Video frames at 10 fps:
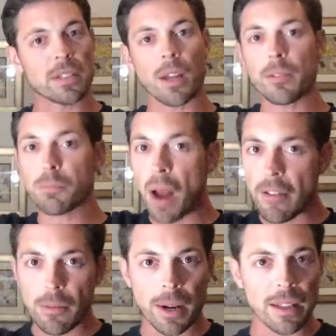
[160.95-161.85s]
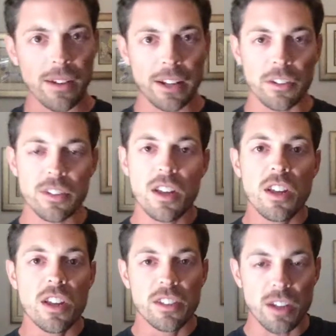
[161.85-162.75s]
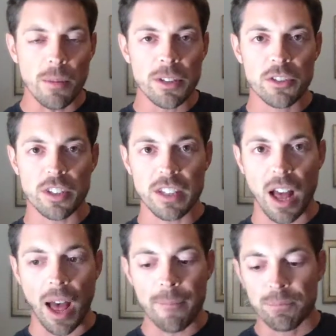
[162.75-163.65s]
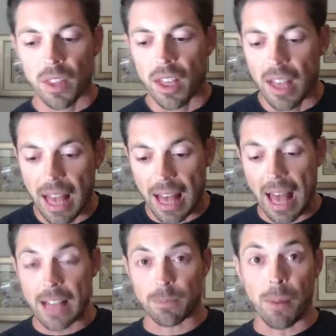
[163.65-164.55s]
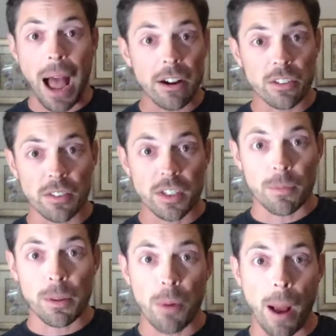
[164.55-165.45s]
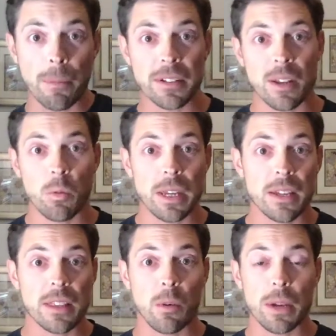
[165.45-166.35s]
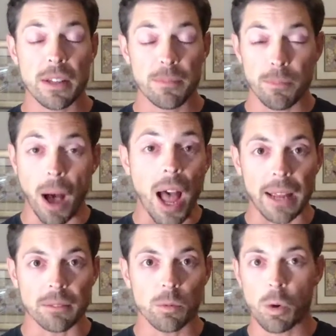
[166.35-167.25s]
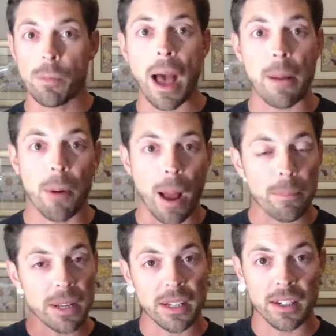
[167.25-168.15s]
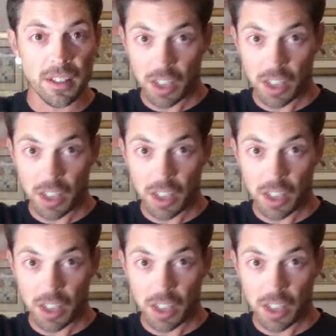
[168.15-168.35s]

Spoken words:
Some as private money lenders, some as just as buyers of some of the properties that we buy. We'll buy a property and,